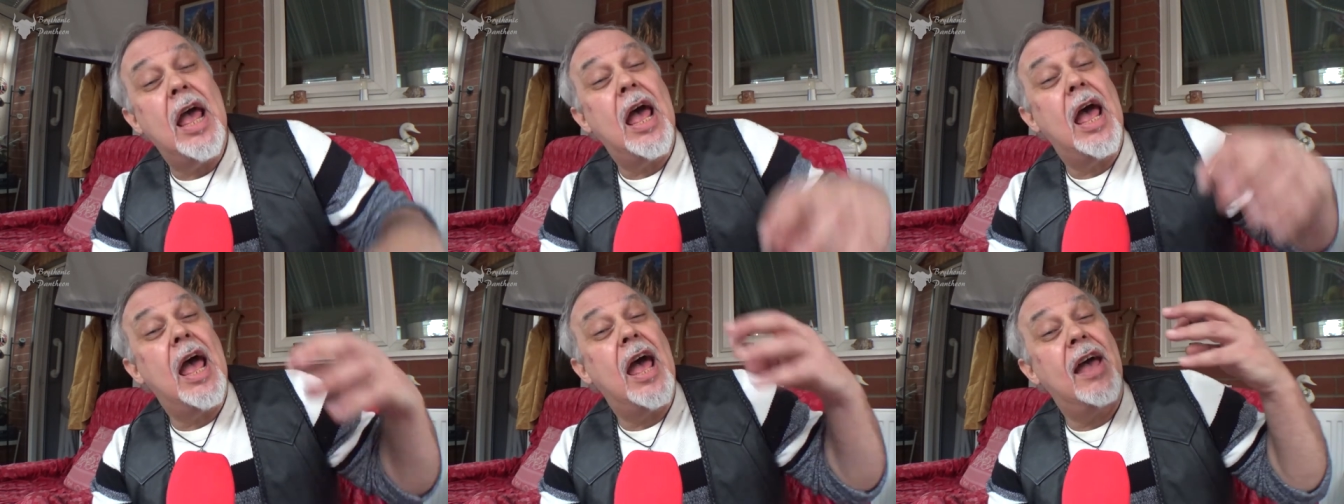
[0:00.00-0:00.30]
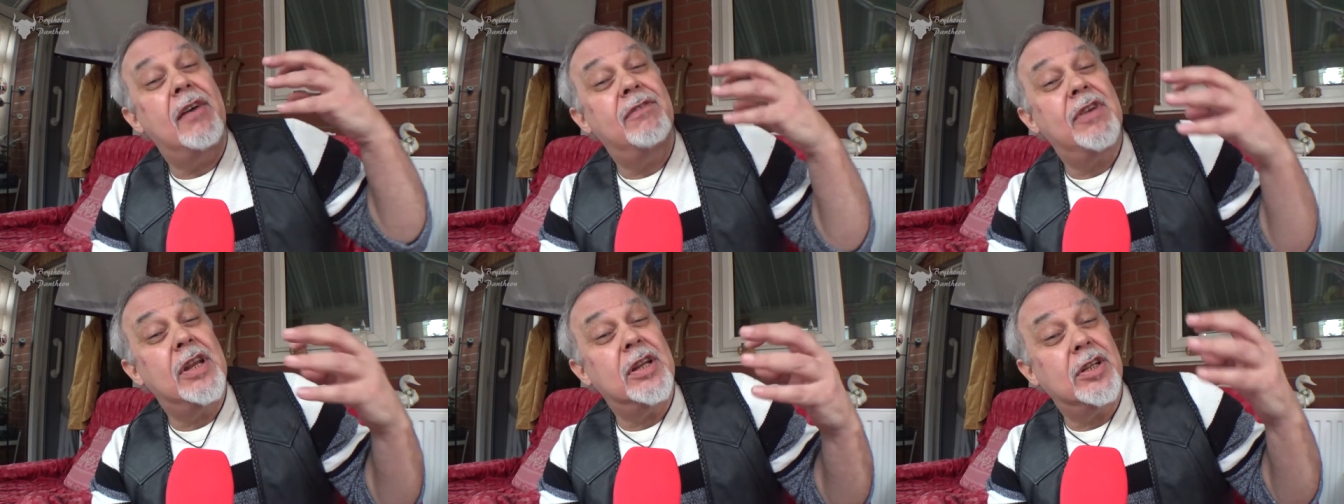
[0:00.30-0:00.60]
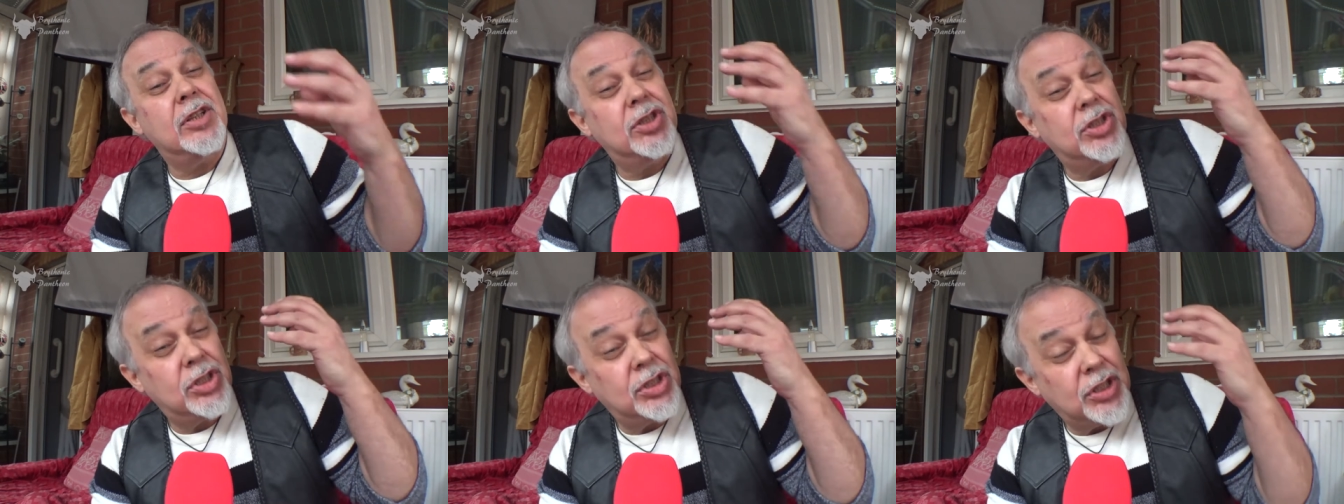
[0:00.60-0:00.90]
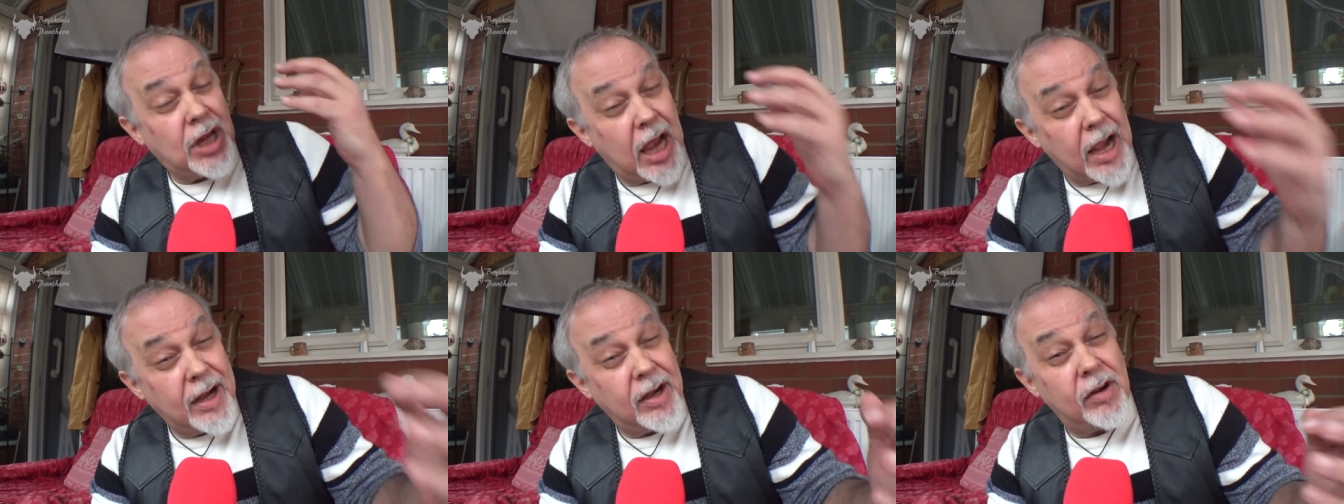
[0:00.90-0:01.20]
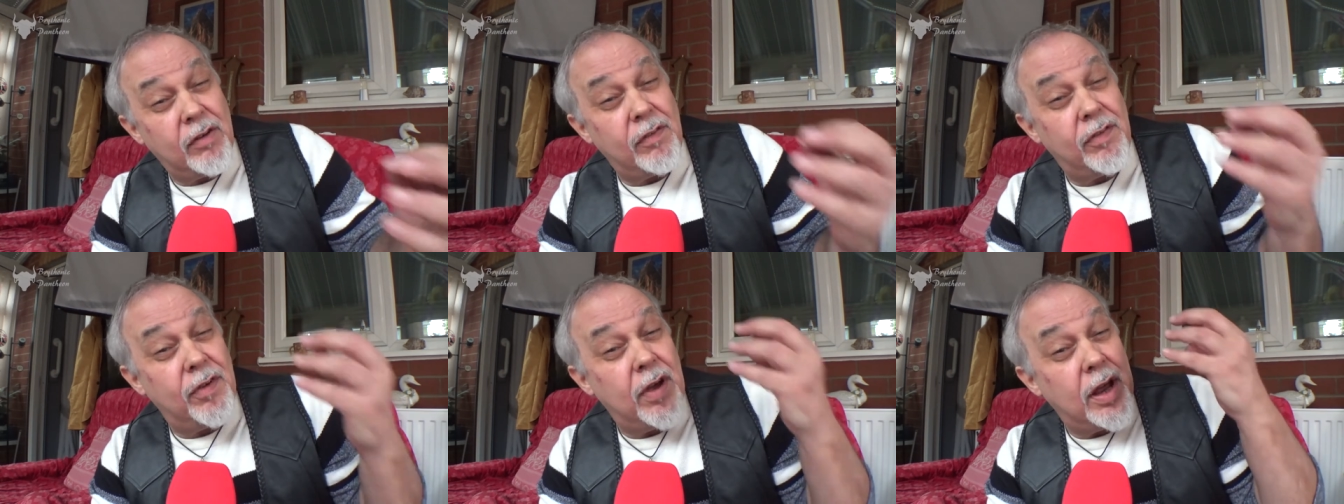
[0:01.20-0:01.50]
having
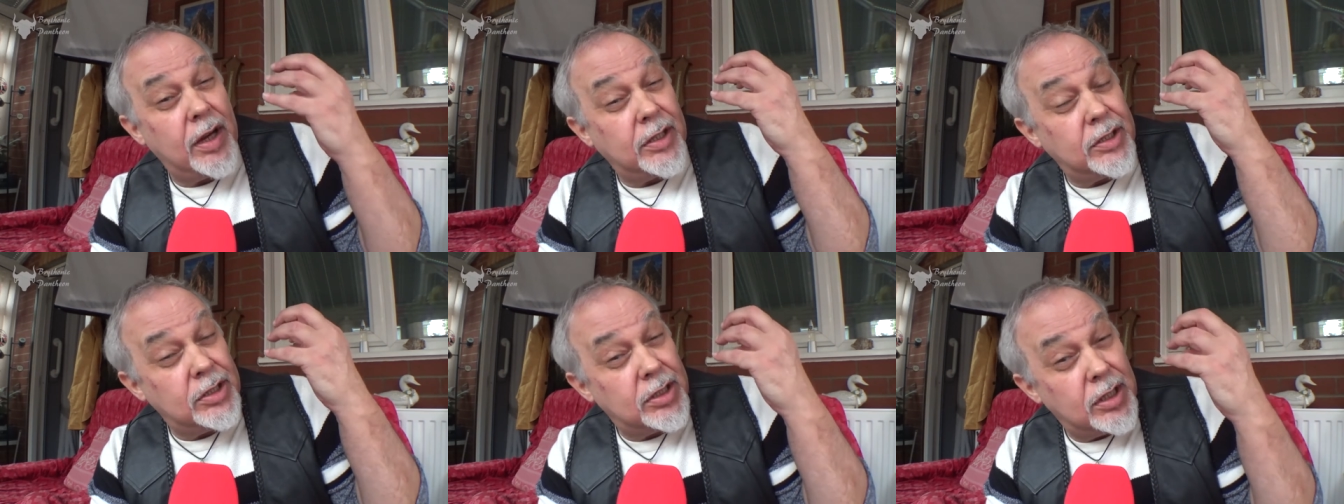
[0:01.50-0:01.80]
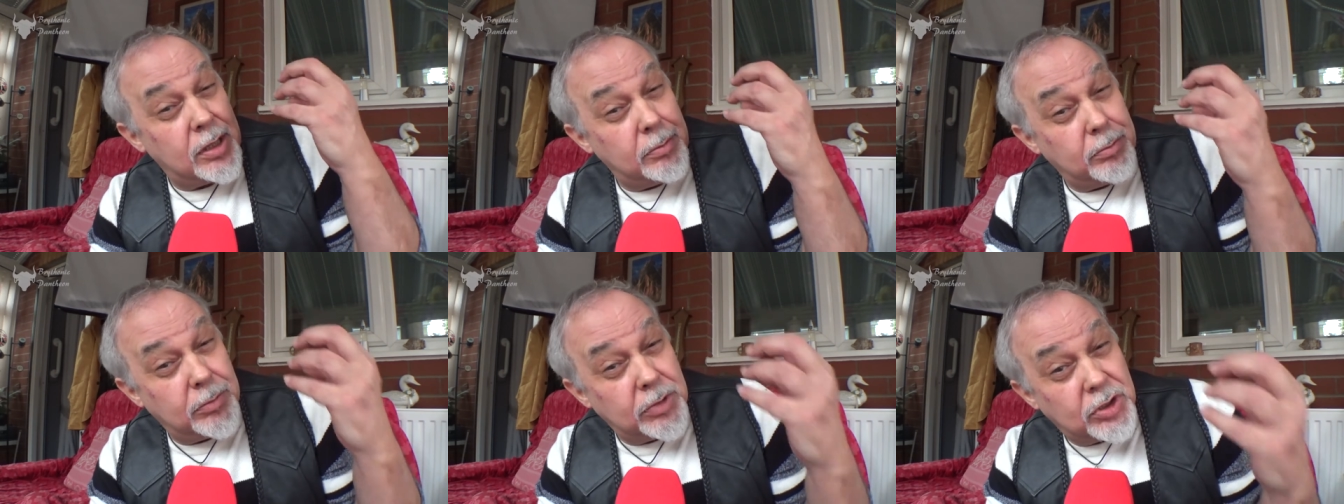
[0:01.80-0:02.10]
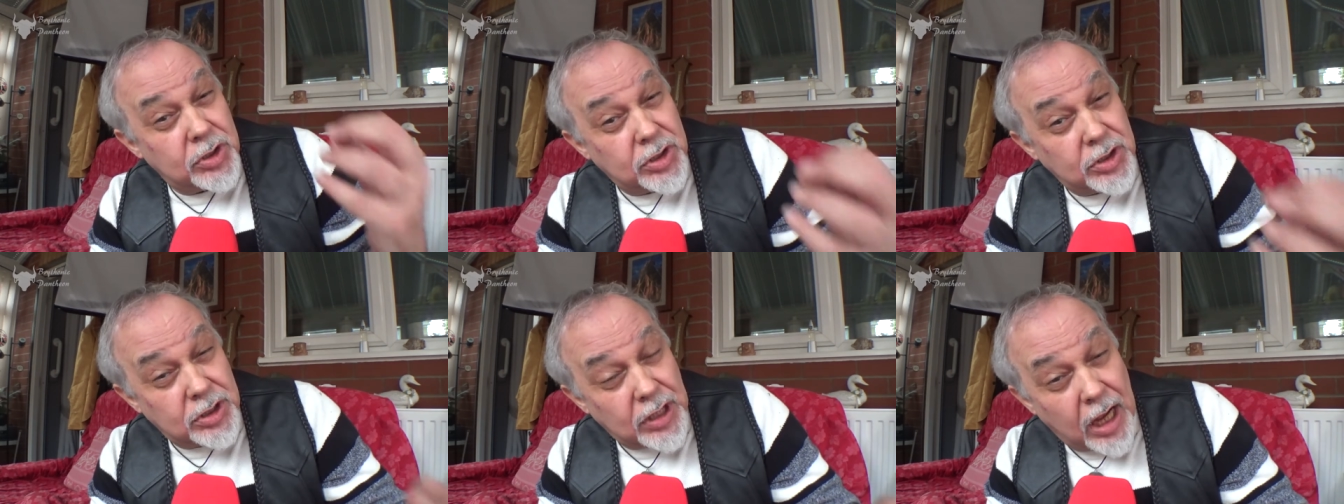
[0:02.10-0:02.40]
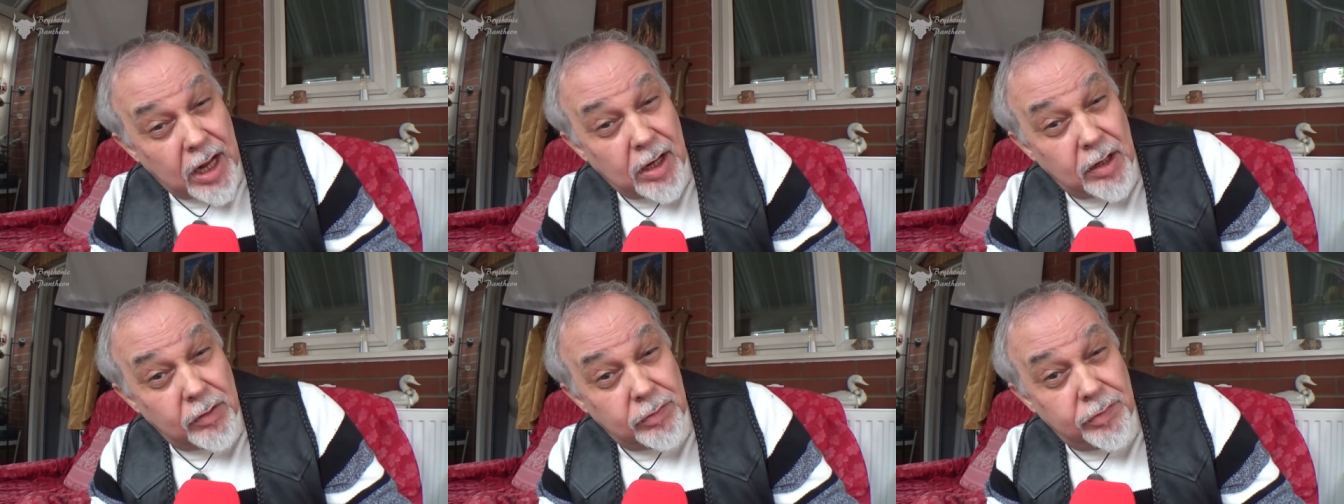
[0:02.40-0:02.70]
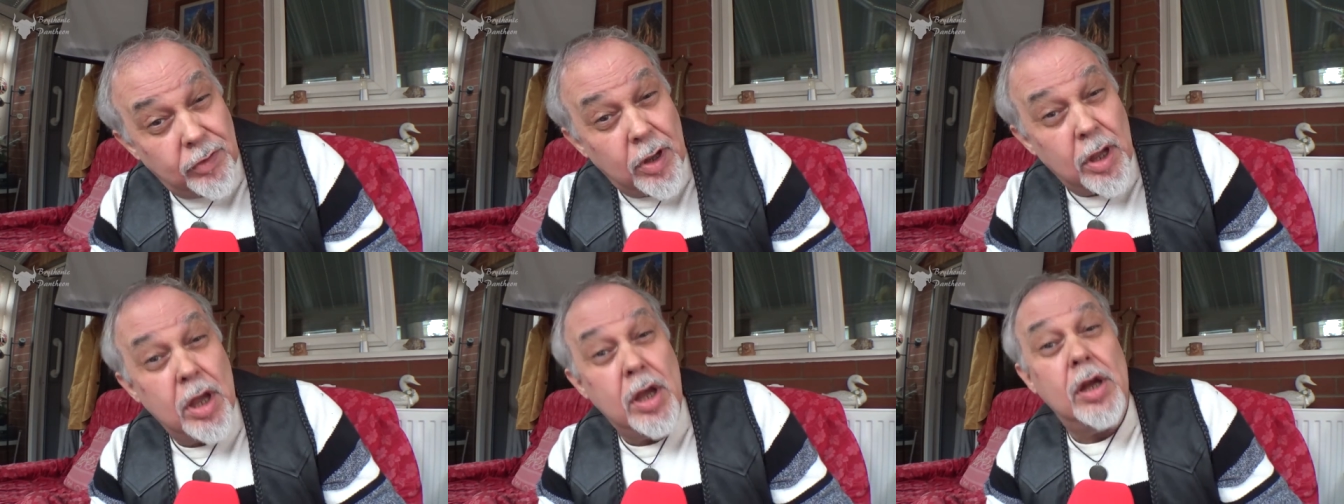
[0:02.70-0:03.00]
sacrificed himself